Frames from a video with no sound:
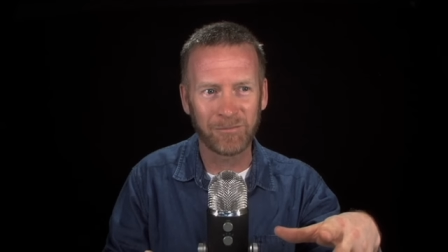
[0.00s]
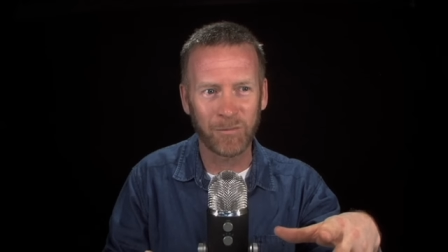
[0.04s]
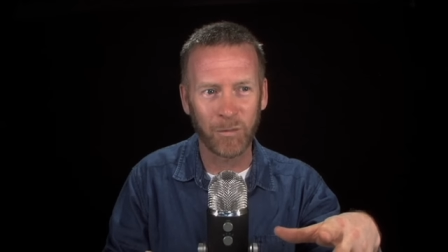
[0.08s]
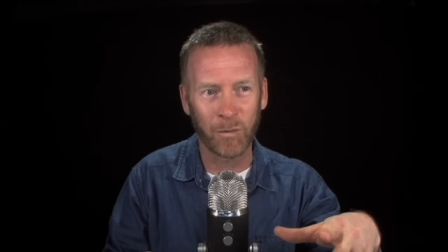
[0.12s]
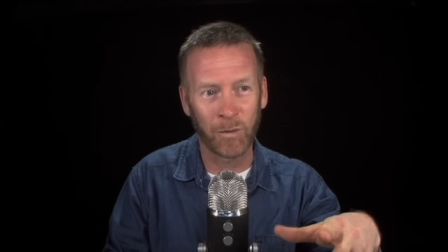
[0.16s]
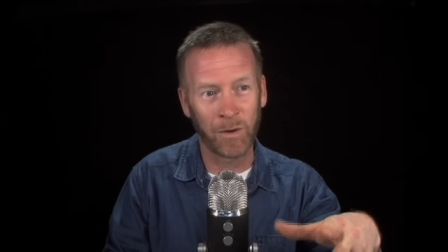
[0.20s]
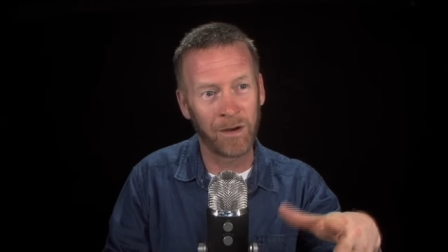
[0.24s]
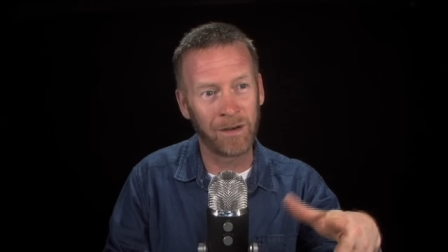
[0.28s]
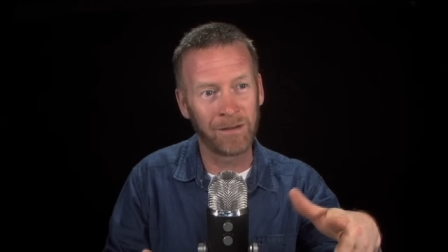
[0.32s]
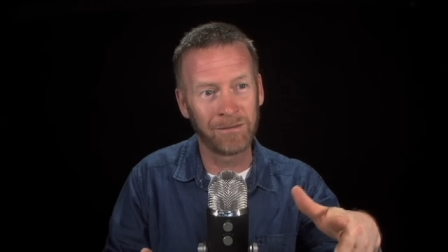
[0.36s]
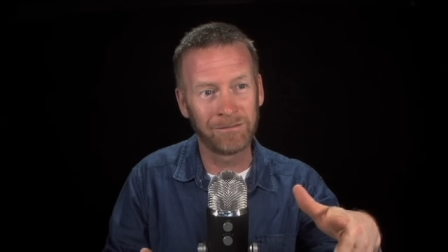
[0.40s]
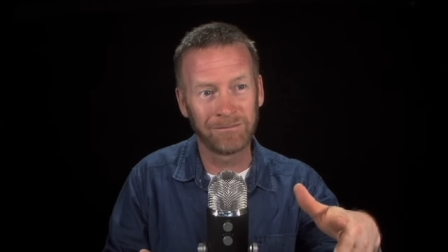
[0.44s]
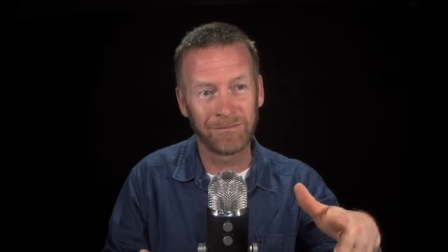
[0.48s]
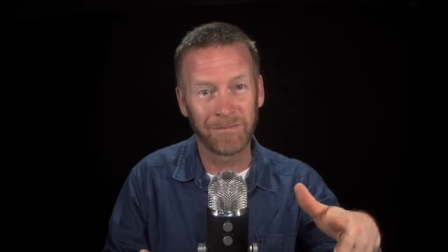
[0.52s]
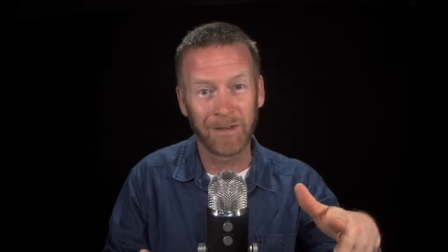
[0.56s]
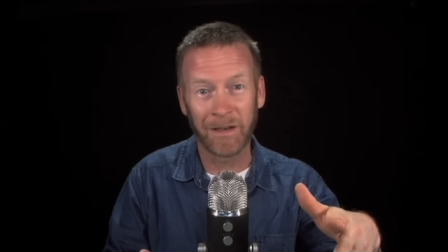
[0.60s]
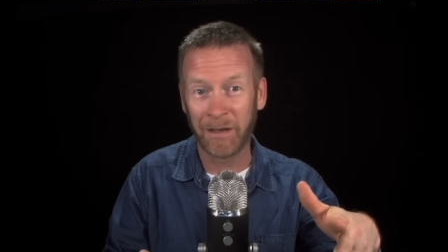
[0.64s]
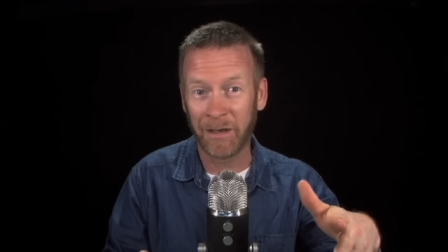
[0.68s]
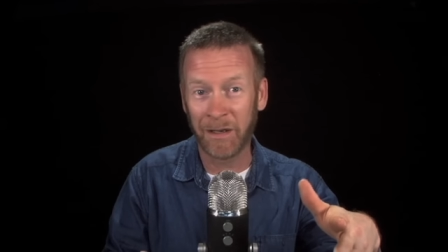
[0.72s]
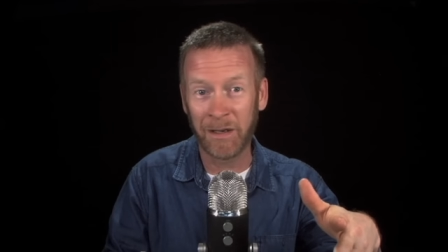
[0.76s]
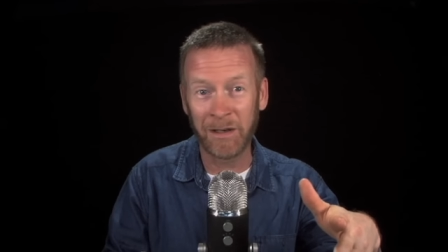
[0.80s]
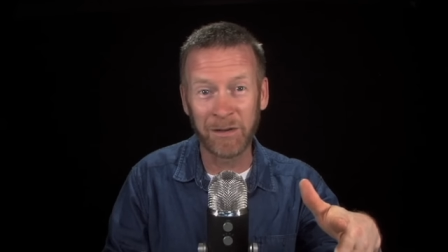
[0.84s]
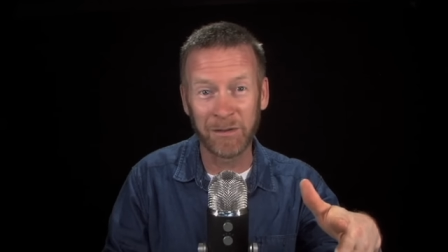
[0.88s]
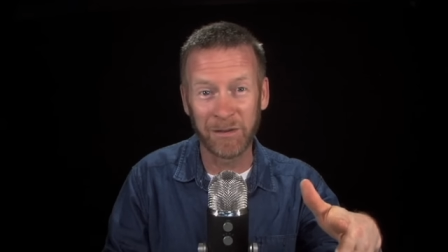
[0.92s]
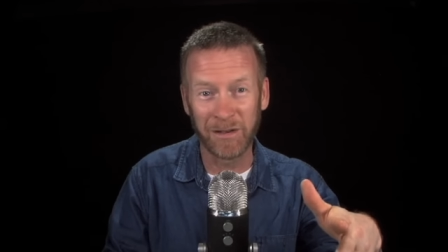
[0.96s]
well, a
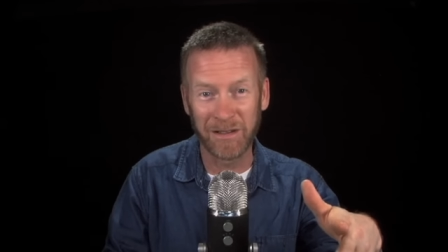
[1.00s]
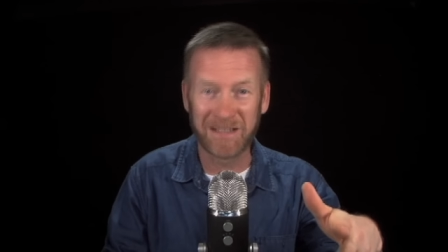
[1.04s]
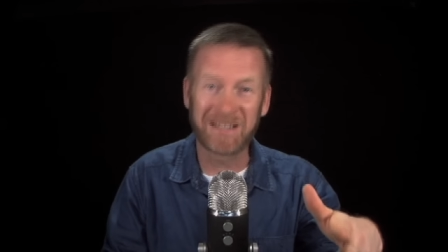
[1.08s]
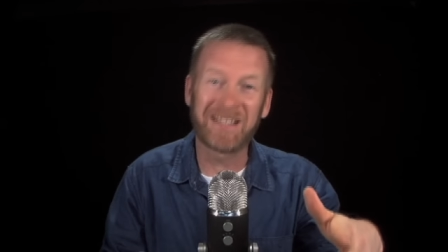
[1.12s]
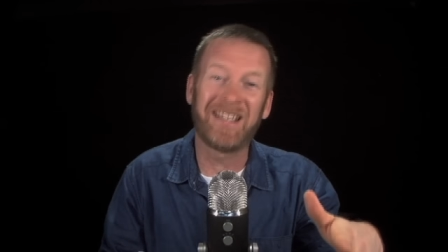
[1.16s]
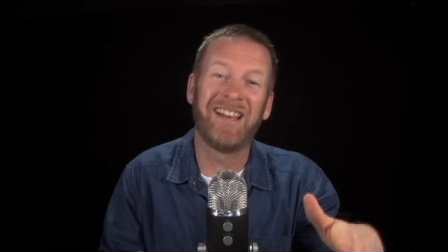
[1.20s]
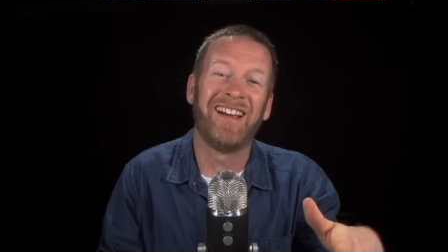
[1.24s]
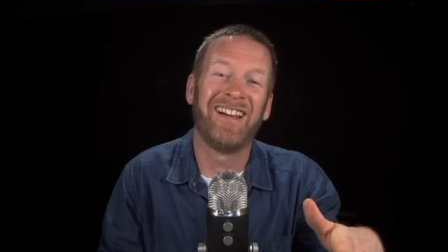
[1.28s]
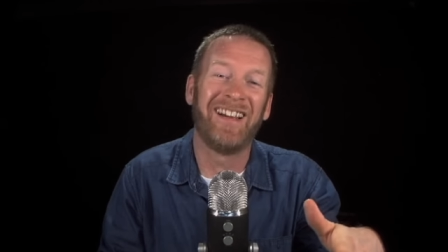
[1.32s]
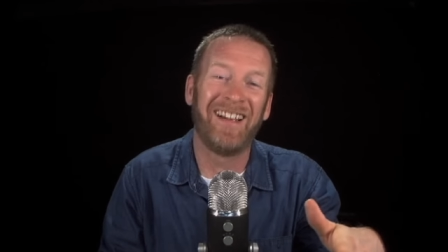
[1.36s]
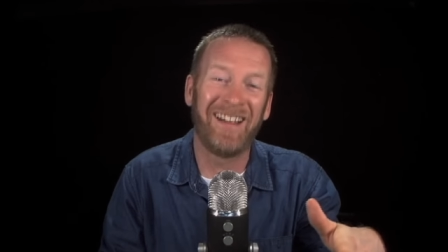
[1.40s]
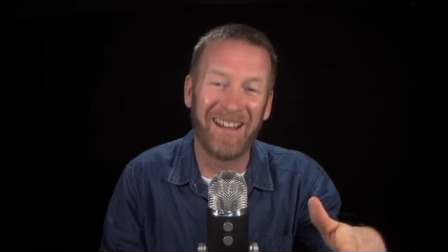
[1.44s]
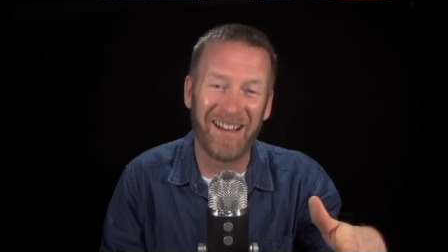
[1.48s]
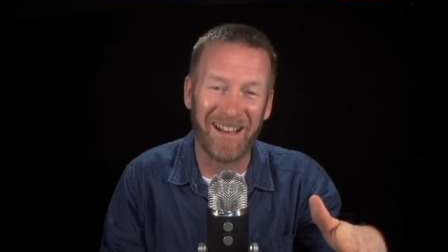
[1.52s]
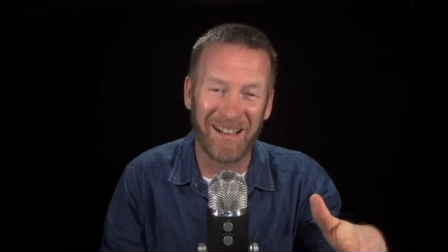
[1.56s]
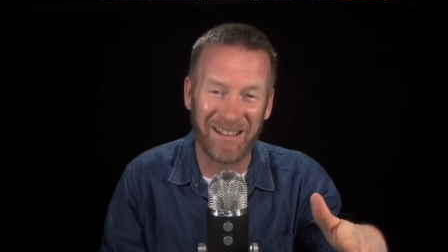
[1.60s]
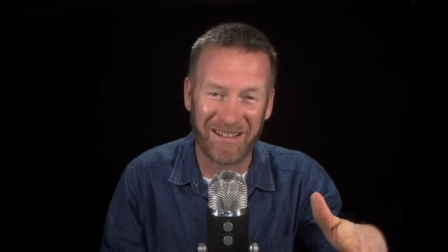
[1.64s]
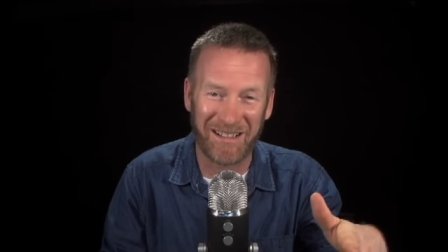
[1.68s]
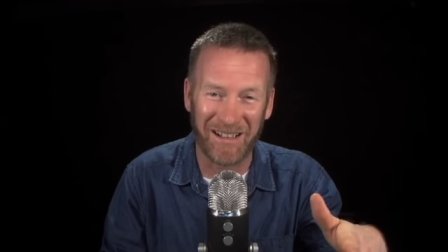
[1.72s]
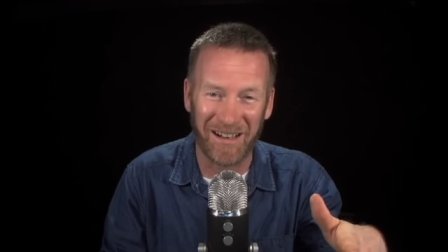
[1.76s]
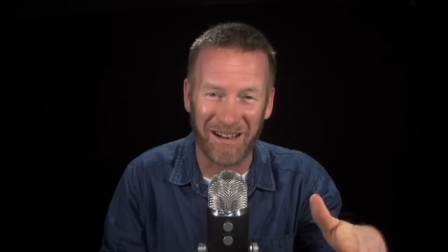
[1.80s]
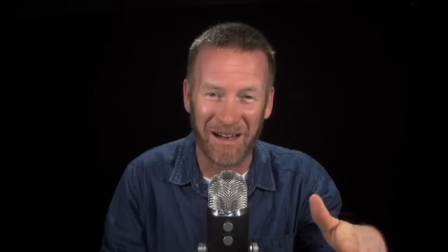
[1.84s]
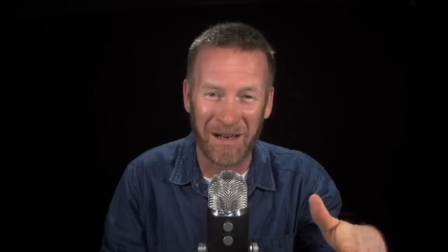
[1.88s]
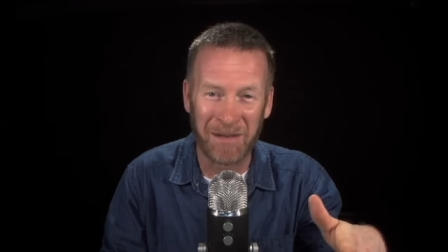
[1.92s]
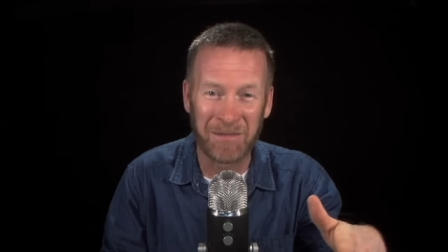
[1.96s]
hindrance at
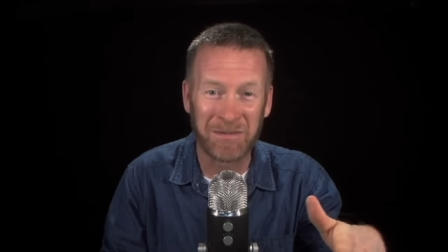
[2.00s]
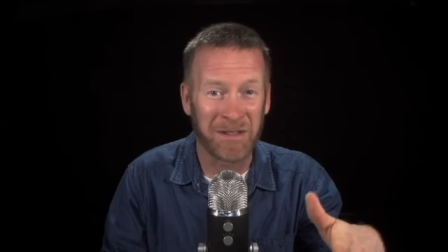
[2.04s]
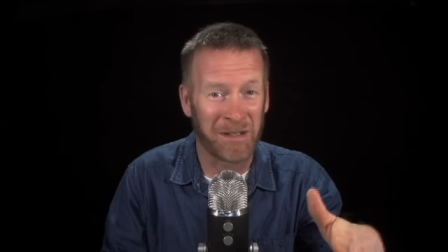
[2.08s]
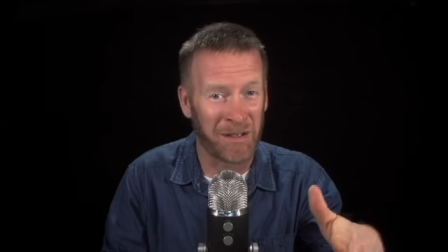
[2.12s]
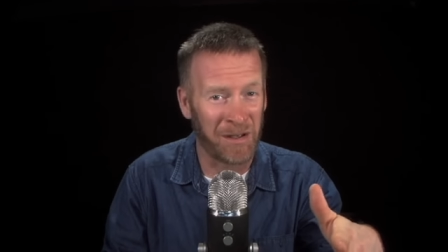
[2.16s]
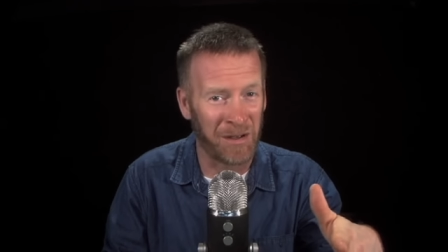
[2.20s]
times